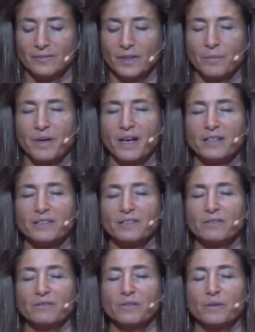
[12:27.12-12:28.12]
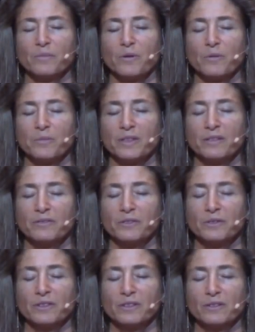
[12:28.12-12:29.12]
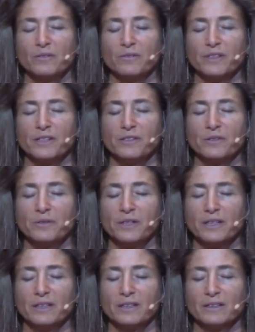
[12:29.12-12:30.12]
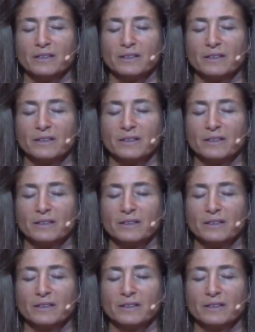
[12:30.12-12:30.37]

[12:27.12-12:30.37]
Imagine for a moment if you were redoing,